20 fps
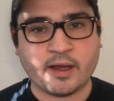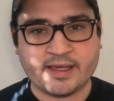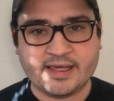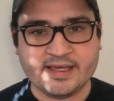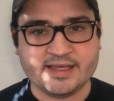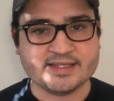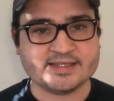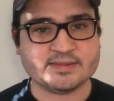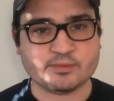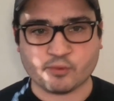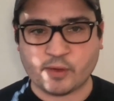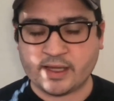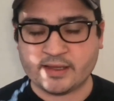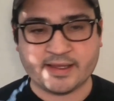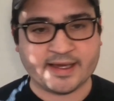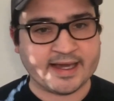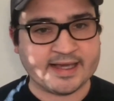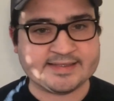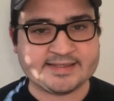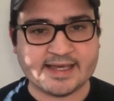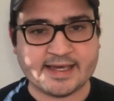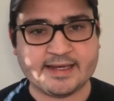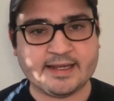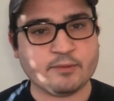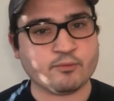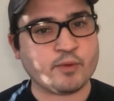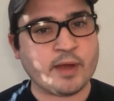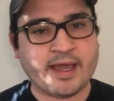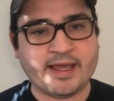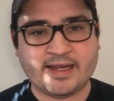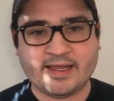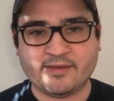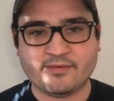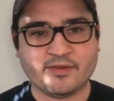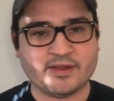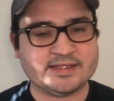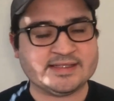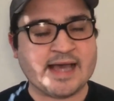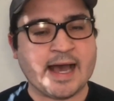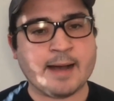he's like I said, right in
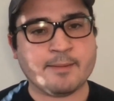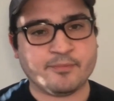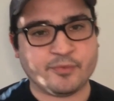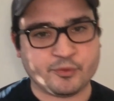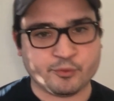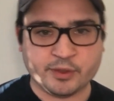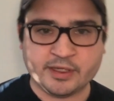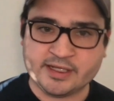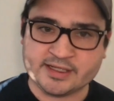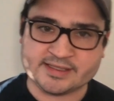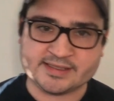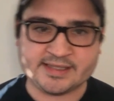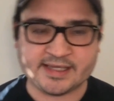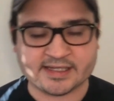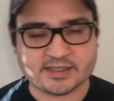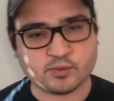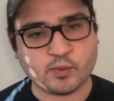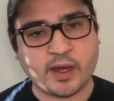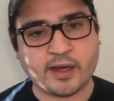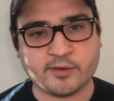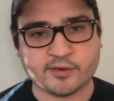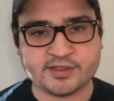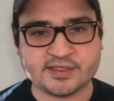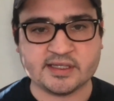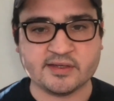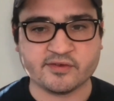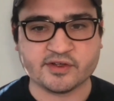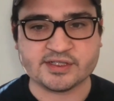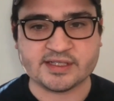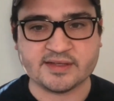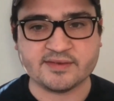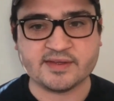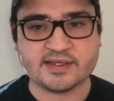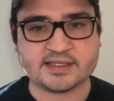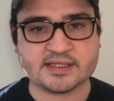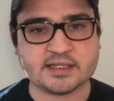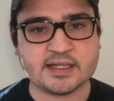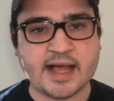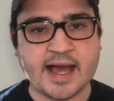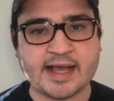the top 3 to 6 wide receivers in this
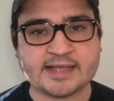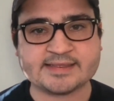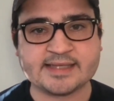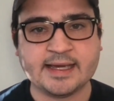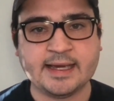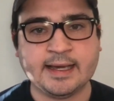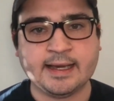class.